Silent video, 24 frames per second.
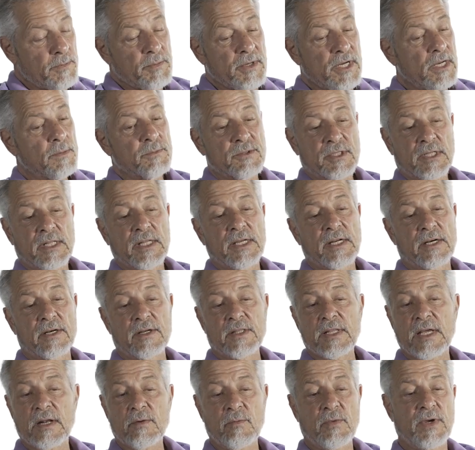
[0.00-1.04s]
becomes
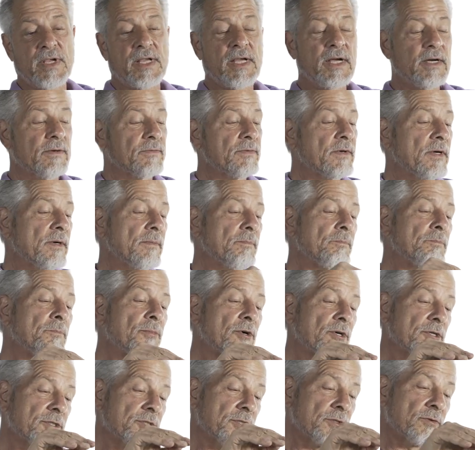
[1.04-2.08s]
clear that we have
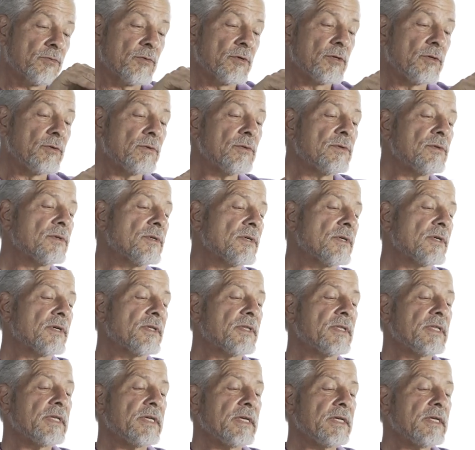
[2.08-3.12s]
burst through
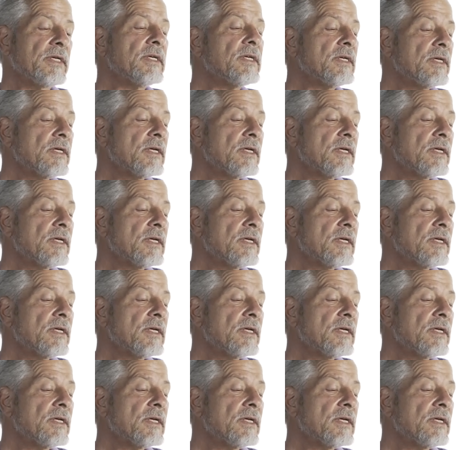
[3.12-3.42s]
the